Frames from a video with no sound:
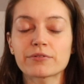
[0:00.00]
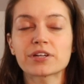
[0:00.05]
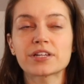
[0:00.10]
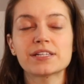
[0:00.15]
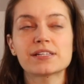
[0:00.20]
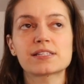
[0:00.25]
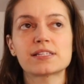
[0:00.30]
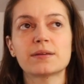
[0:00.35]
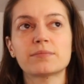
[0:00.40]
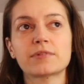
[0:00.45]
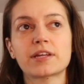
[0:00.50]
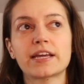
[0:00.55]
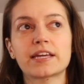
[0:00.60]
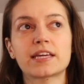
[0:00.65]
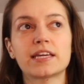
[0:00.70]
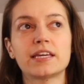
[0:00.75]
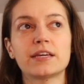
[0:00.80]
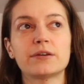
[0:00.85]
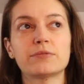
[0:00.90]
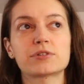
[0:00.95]
really seemed like
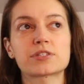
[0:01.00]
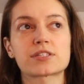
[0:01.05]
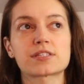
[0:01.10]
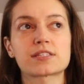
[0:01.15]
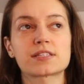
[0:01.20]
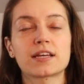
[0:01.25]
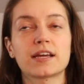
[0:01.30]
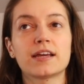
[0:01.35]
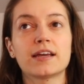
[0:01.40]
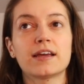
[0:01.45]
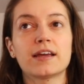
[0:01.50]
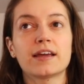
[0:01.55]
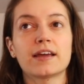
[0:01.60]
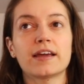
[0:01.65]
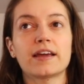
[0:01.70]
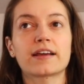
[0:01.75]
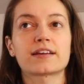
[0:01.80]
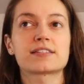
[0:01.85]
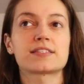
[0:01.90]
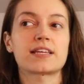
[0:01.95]
he was
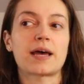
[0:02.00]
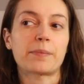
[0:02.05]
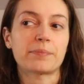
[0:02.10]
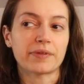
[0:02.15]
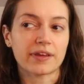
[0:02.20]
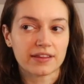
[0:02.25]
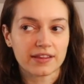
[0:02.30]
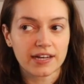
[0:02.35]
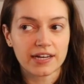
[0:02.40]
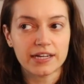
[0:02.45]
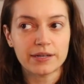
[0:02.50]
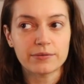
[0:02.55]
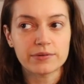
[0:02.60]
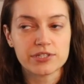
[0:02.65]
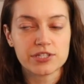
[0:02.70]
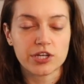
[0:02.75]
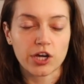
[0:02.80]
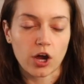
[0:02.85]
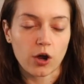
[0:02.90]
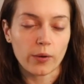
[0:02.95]
accepting that he
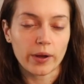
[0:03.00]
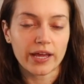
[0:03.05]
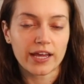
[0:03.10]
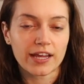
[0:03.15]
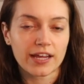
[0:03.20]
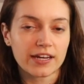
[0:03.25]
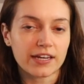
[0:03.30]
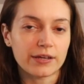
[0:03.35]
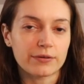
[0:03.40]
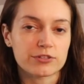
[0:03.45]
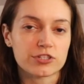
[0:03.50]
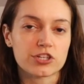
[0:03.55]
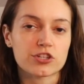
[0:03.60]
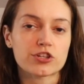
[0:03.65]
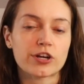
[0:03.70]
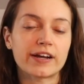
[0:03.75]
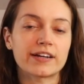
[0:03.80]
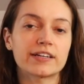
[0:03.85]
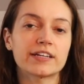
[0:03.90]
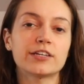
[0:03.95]
was going, and he was just
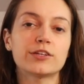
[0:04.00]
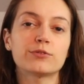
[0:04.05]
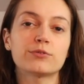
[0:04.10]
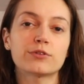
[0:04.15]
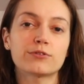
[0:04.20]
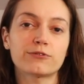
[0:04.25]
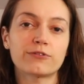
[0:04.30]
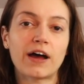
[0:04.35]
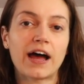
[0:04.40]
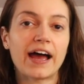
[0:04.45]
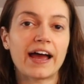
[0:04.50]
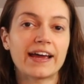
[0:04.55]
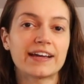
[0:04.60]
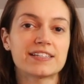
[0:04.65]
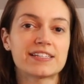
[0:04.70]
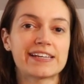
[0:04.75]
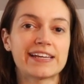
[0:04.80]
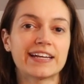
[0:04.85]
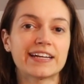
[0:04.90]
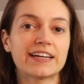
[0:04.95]
trying to unify
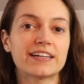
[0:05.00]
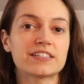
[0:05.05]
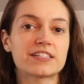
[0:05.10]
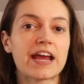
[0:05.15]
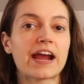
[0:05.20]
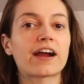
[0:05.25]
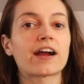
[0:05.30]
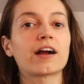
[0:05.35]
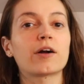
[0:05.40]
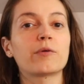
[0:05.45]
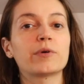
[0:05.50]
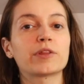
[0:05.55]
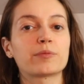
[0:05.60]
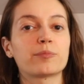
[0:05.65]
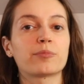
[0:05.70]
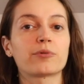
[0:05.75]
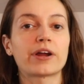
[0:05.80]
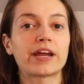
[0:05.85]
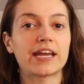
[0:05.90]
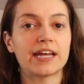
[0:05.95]
Tina and Tara with
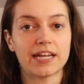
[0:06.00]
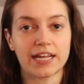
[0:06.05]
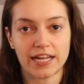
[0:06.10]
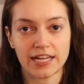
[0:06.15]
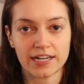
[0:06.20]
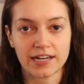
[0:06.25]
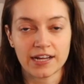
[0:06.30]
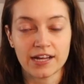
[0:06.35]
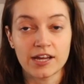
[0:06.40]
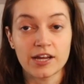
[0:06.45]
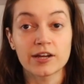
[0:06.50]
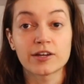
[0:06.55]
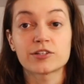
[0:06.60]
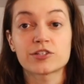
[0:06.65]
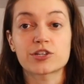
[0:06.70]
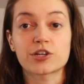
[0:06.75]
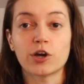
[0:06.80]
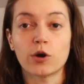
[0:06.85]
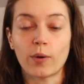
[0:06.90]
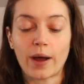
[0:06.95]
Brayden
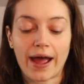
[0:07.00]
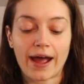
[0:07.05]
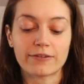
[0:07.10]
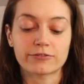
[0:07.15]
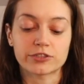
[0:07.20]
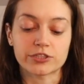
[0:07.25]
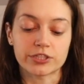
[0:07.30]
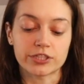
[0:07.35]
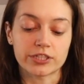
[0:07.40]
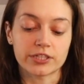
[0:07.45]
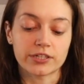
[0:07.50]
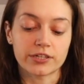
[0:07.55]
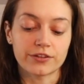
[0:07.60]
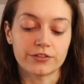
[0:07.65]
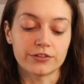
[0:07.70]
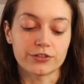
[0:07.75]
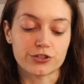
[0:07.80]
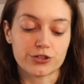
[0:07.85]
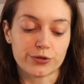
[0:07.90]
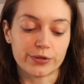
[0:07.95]
to go after
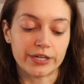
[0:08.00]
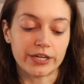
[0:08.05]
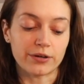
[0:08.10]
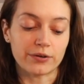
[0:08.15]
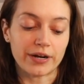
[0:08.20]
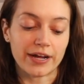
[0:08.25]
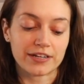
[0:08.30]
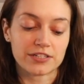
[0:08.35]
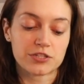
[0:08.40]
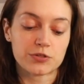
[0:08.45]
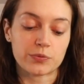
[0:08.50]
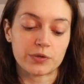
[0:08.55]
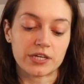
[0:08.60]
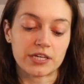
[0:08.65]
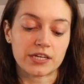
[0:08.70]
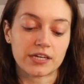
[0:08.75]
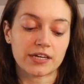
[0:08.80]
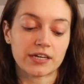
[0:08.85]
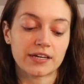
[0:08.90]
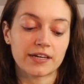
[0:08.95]
the trio next
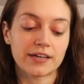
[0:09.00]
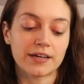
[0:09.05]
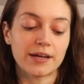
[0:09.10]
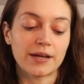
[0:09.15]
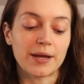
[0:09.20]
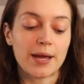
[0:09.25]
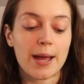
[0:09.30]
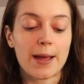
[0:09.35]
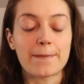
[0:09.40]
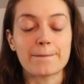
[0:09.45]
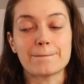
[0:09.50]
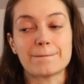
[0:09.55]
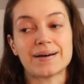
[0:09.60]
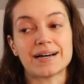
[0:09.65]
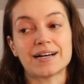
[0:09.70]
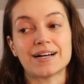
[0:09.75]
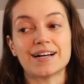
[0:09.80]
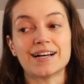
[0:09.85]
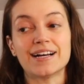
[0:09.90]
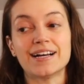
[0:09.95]
week.
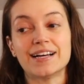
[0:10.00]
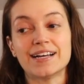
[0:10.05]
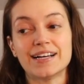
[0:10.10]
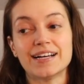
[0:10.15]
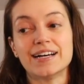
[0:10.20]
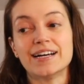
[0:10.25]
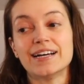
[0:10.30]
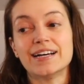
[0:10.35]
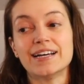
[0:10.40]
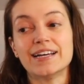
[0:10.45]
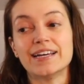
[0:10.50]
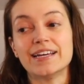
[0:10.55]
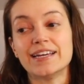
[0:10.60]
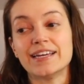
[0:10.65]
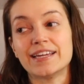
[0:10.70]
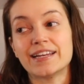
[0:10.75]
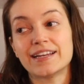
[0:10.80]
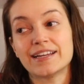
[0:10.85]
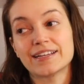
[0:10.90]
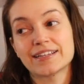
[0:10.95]

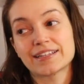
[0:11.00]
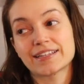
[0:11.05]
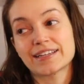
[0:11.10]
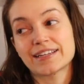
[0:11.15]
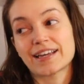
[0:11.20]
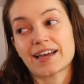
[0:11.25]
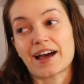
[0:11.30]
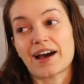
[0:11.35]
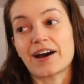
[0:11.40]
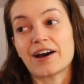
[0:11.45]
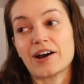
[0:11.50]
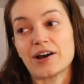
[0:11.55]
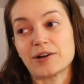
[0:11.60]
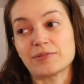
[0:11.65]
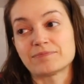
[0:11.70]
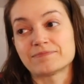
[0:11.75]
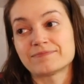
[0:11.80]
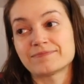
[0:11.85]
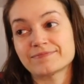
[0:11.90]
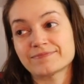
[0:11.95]
But
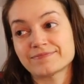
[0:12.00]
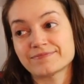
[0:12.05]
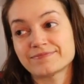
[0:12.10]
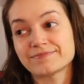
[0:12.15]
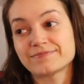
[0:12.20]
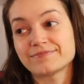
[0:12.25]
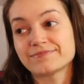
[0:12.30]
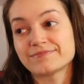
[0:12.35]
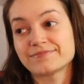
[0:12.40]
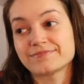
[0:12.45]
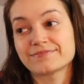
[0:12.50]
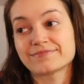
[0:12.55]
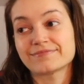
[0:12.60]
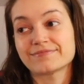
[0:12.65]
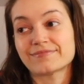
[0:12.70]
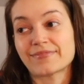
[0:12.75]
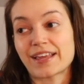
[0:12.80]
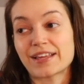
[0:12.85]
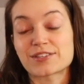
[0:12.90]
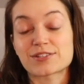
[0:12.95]
um,
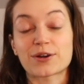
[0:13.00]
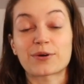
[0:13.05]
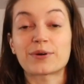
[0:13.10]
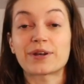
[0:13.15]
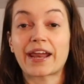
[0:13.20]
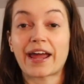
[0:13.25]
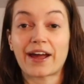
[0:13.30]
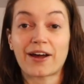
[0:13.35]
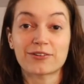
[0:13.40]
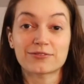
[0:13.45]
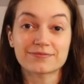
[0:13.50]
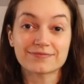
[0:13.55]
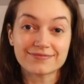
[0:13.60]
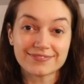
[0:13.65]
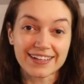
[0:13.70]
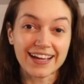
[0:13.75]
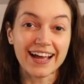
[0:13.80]
it's going down.